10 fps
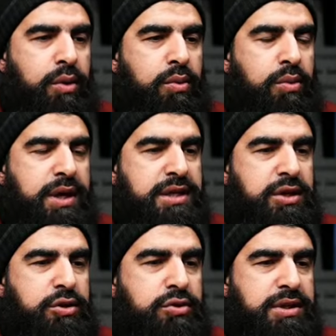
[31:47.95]
What is
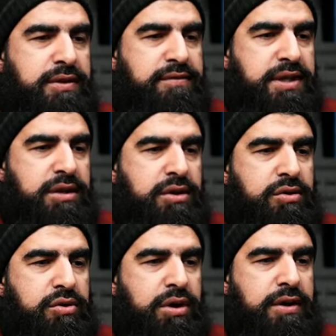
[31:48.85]
a good tafsir on
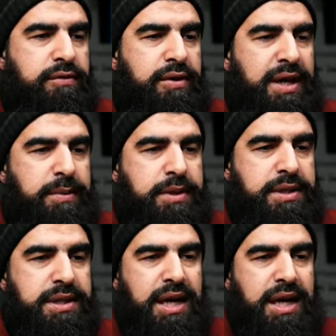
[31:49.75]
Quran for layperson?